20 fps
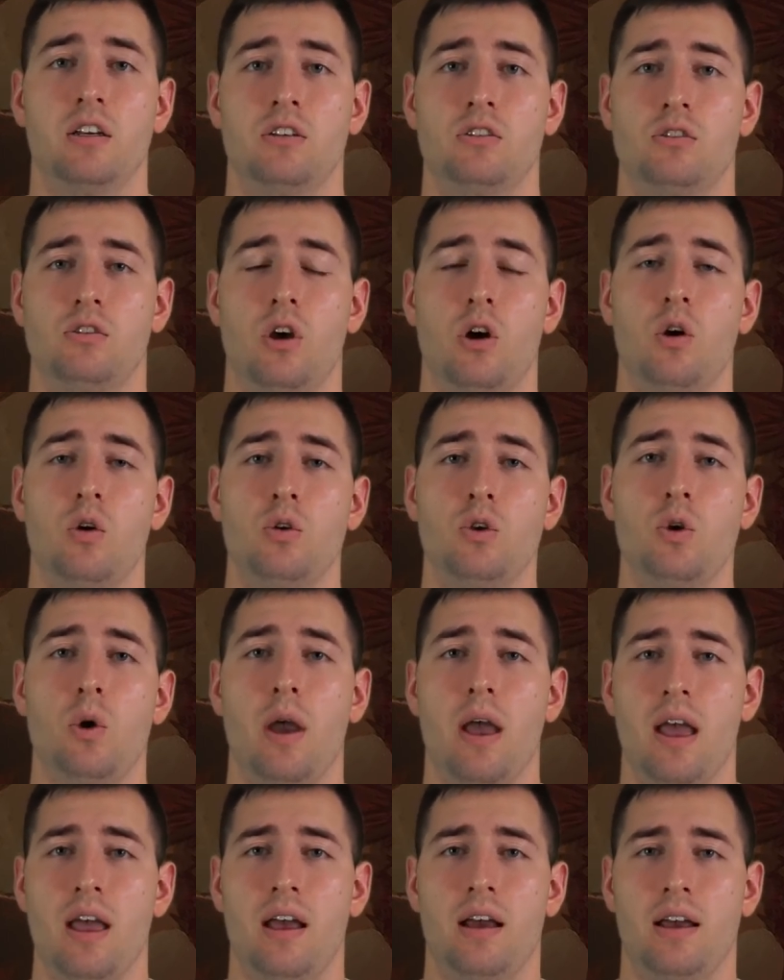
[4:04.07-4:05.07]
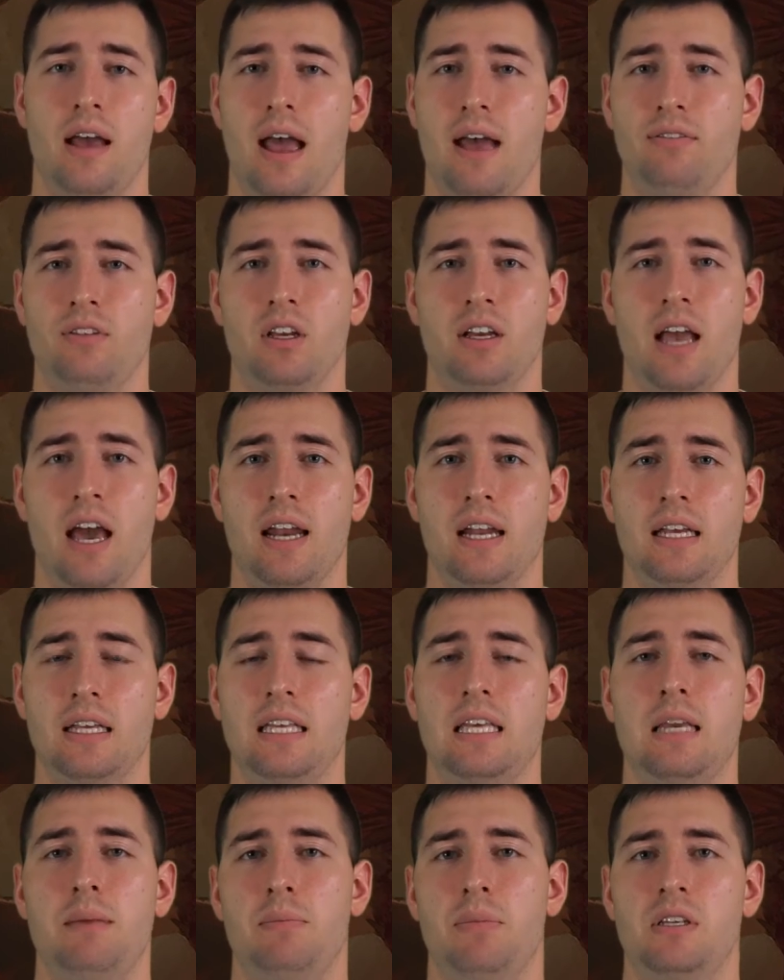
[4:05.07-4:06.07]
So you ha have to kind of
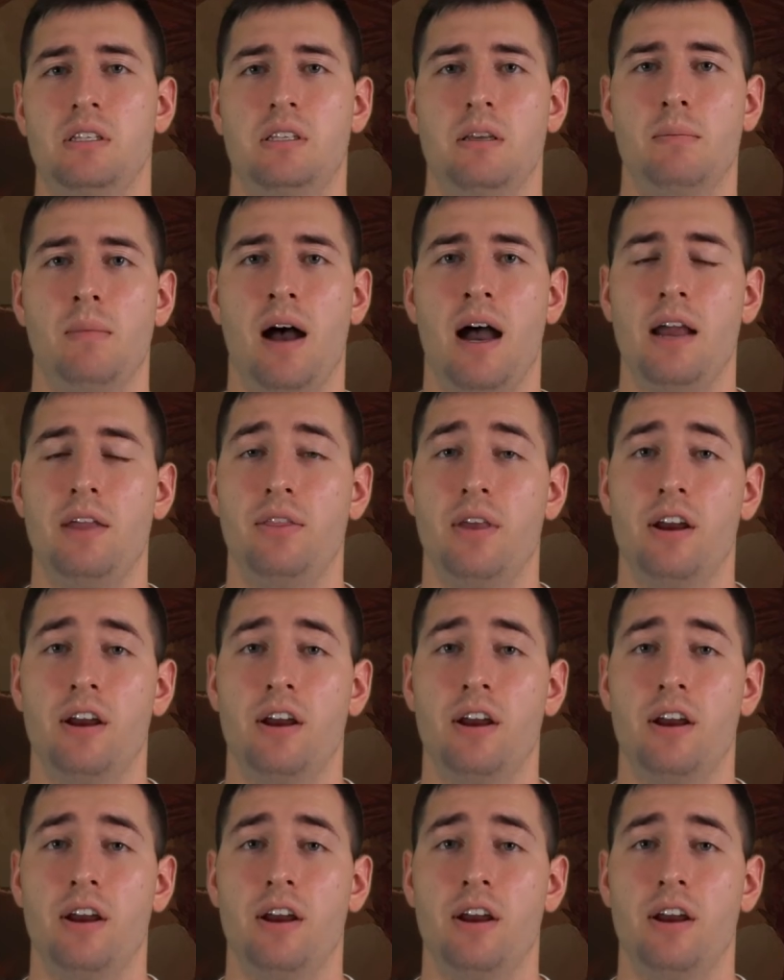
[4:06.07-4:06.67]
keep this in mind